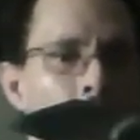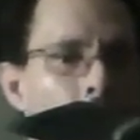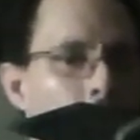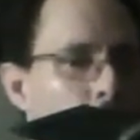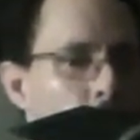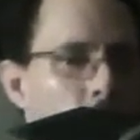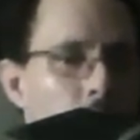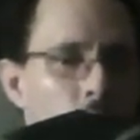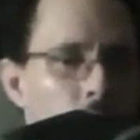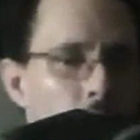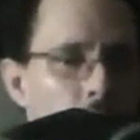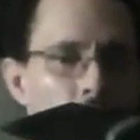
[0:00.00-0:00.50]

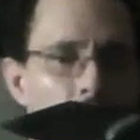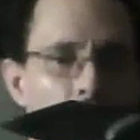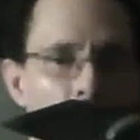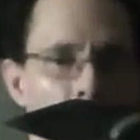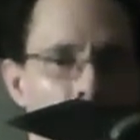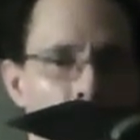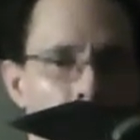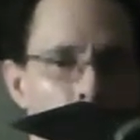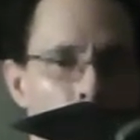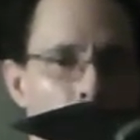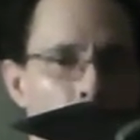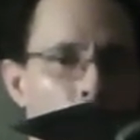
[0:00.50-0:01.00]
Really
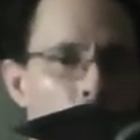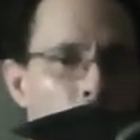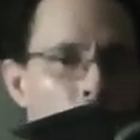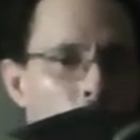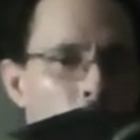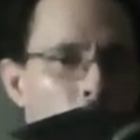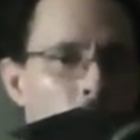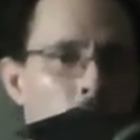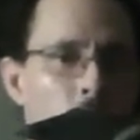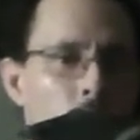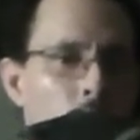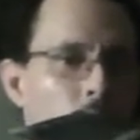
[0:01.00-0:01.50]

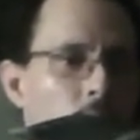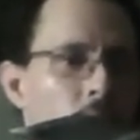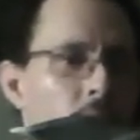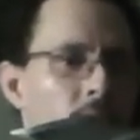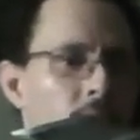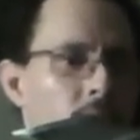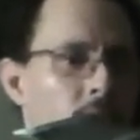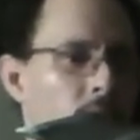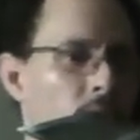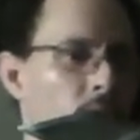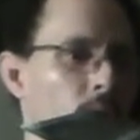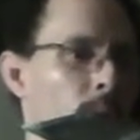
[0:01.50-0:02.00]
hardcore
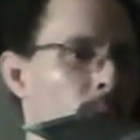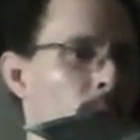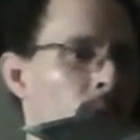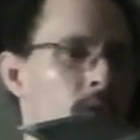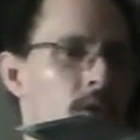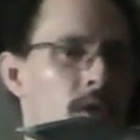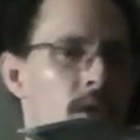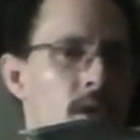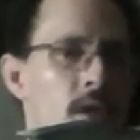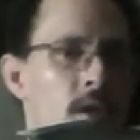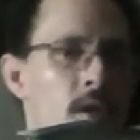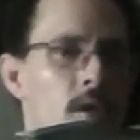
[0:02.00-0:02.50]
high carbon
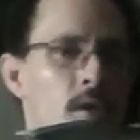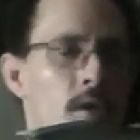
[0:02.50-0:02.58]
steel,